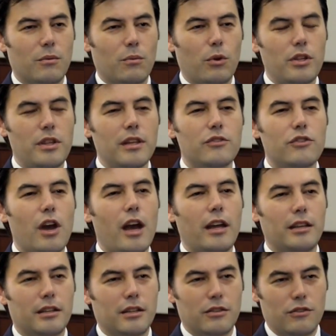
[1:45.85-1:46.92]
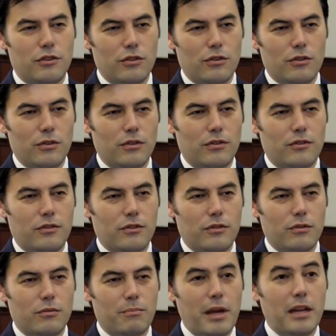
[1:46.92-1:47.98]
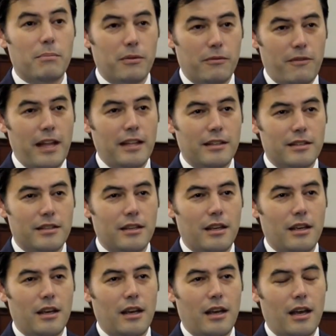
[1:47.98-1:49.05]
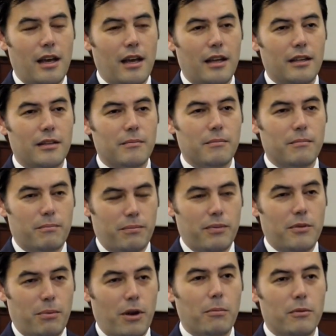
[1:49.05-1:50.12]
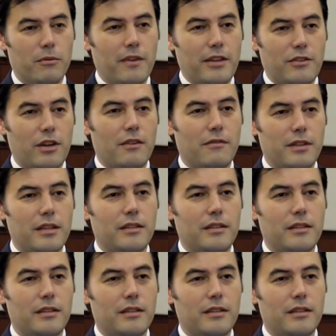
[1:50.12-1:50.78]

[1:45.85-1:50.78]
what do you think China could do to better prevent uh, the problem of HIV?